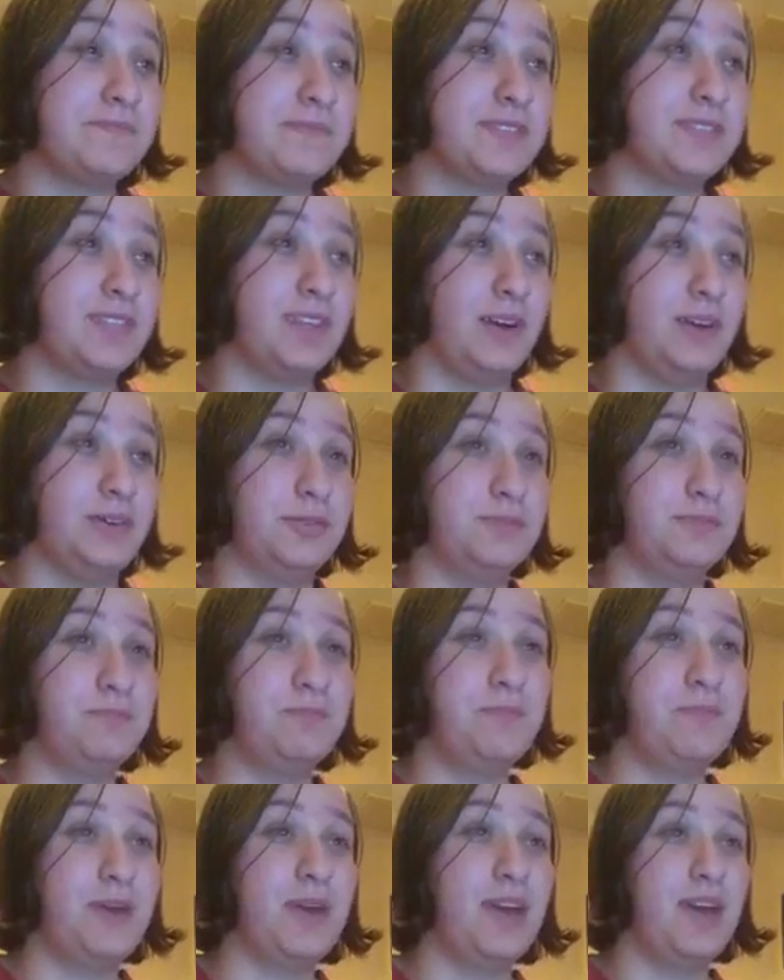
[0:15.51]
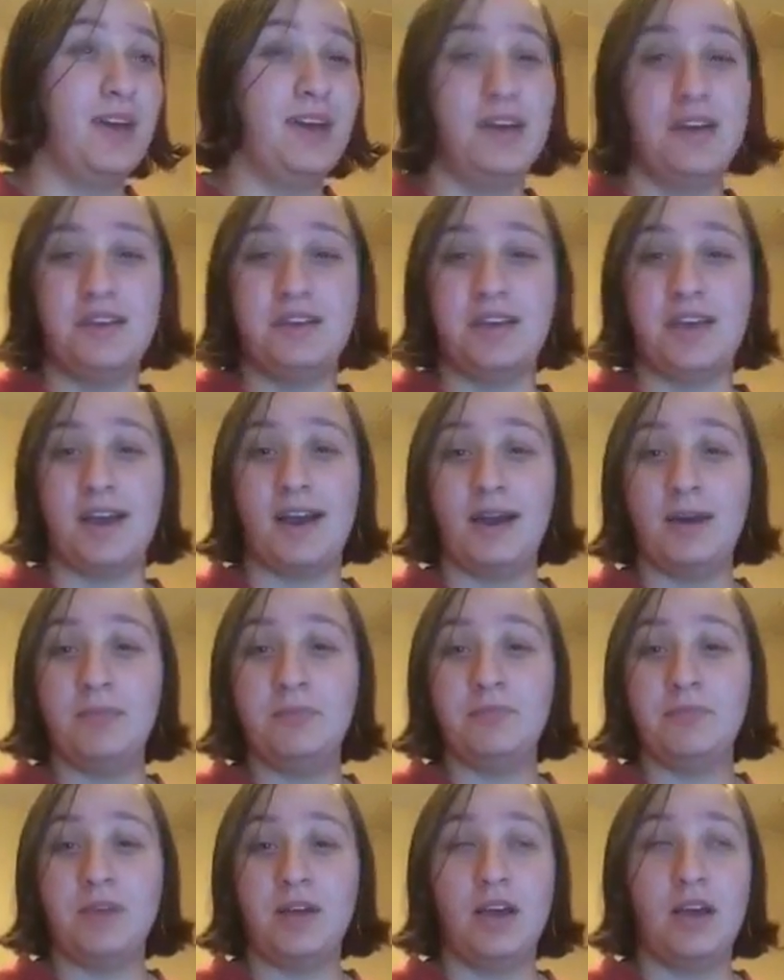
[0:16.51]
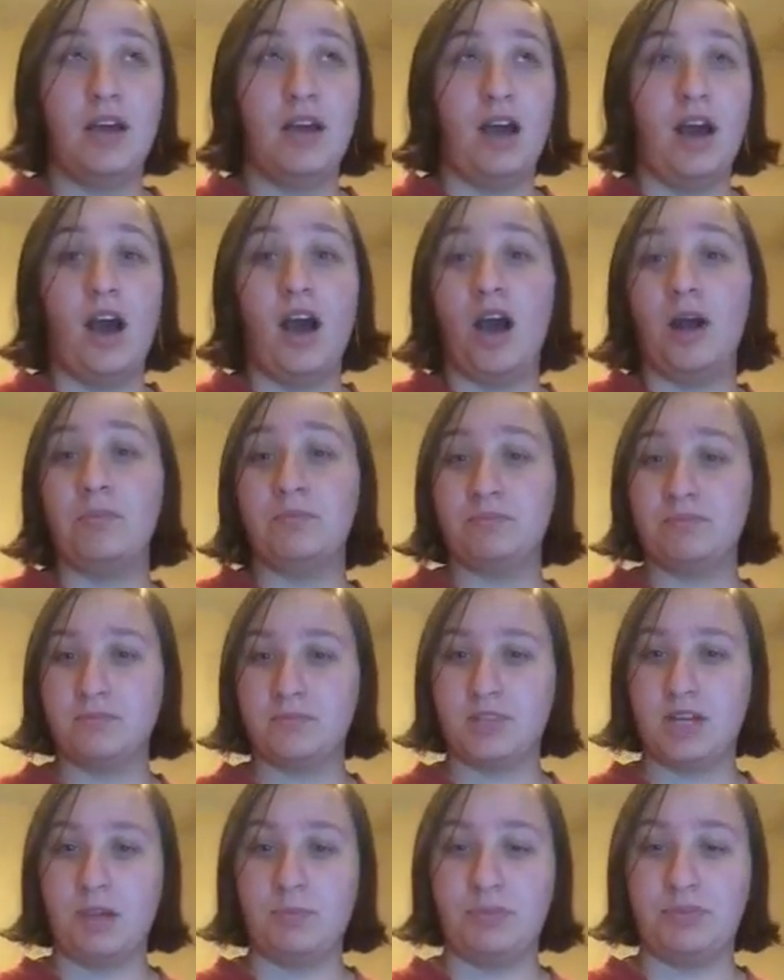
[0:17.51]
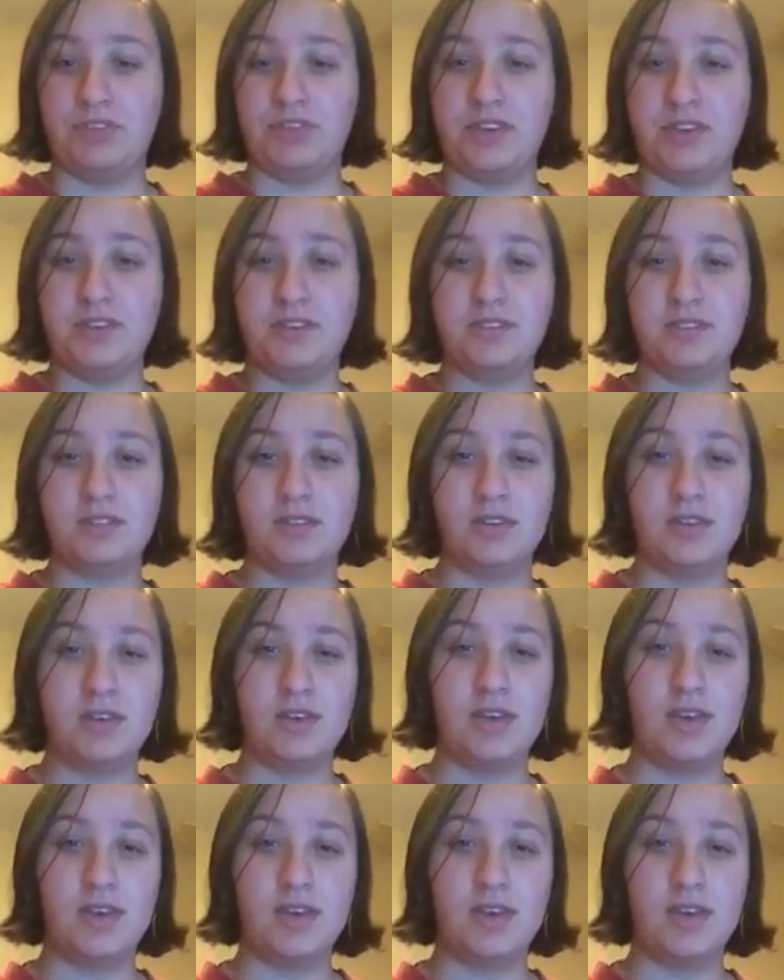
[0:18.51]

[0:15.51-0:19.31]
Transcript: So yeah, couple things.